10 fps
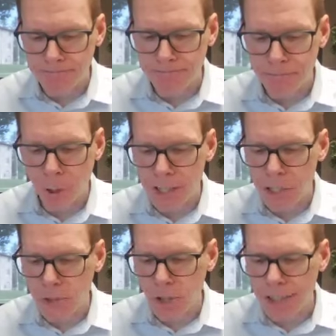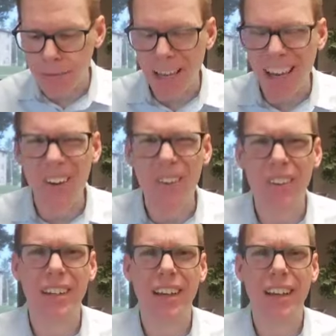Brian, you talked about
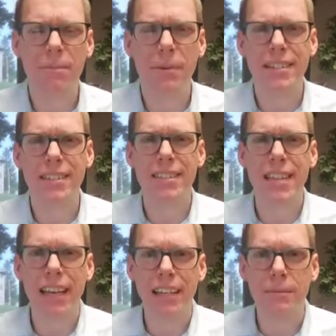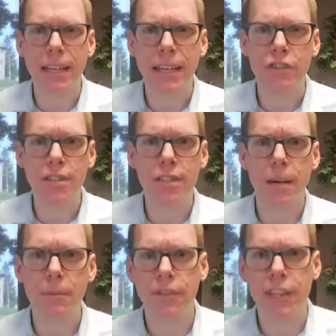at Pesticide Committee just
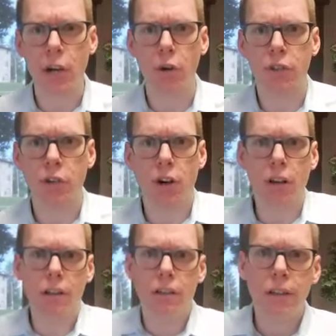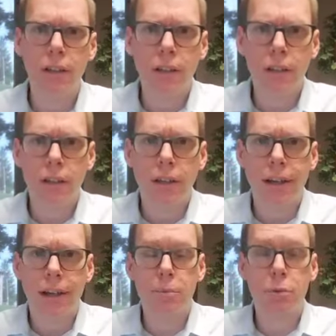some of the overall
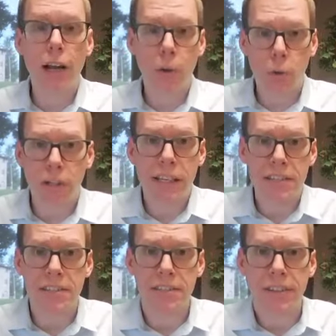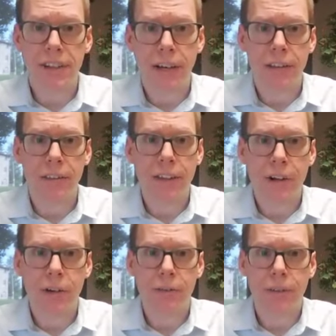priorities
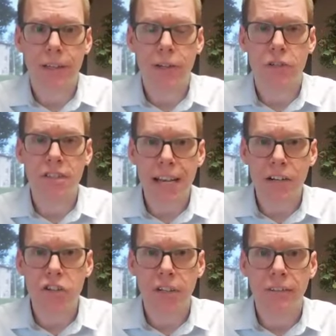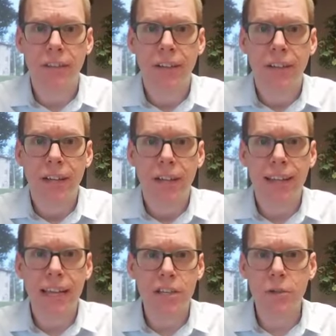there in your section.
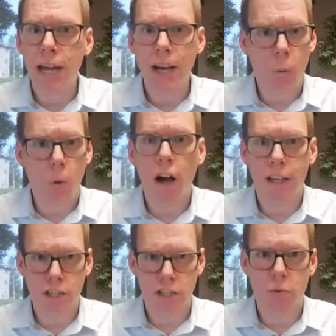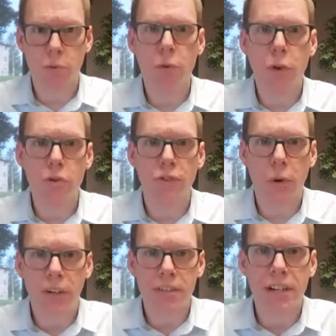Can you kind of walk us through those
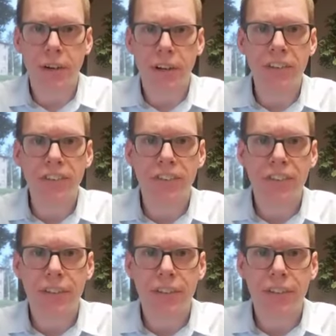focus areas?